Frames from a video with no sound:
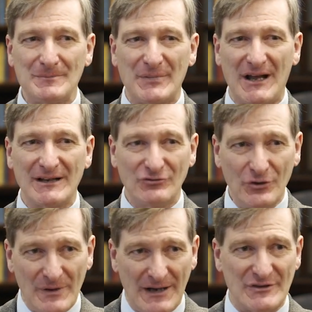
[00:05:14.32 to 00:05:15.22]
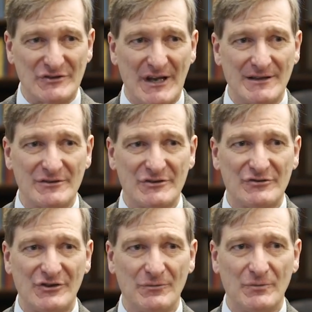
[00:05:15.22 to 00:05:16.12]
But I do have a
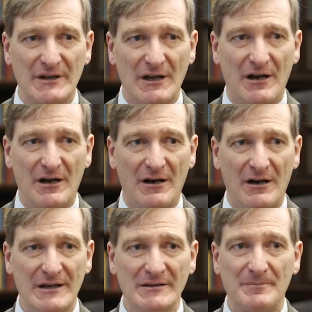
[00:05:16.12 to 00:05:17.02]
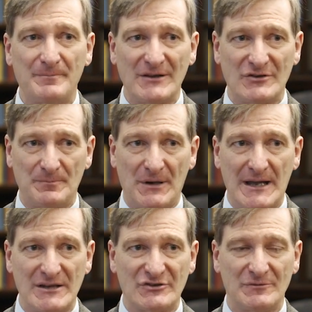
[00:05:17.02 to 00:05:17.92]
sense that we are in a better
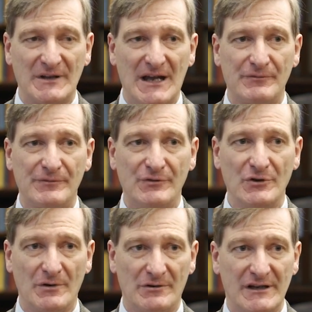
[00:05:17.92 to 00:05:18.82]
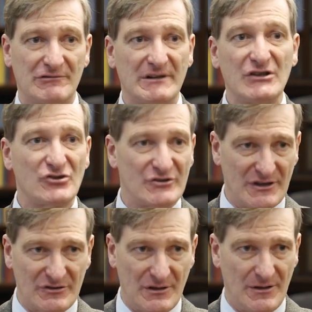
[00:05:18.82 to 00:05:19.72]
place and we have fewer egregious
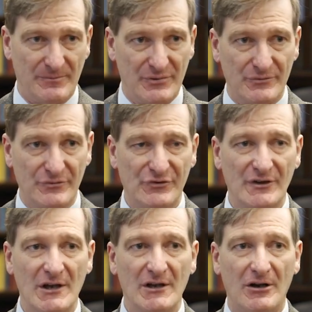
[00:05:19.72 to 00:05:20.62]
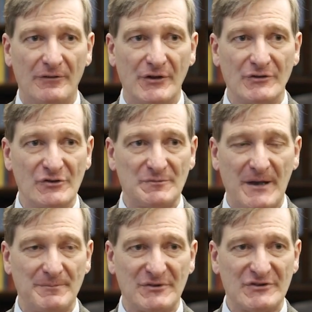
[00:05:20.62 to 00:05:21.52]
examples of the
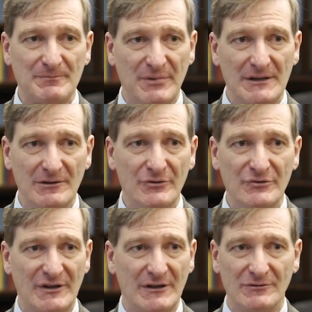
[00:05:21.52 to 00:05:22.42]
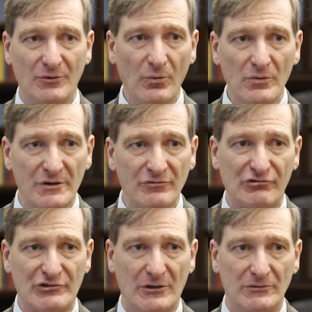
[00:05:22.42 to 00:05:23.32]
newspapers simply losing all
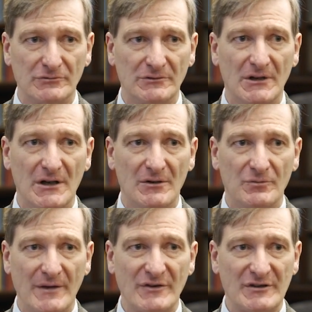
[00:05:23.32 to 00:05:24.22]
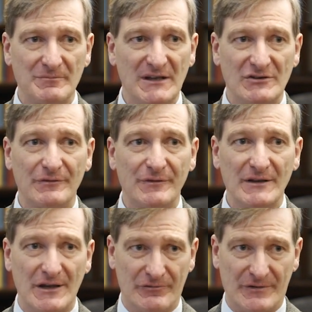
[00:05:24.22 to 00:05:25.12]
control when there's a media
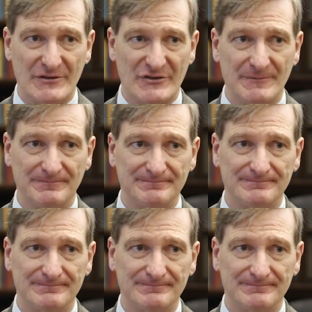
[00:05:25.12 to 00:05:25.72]
feeding frenzy.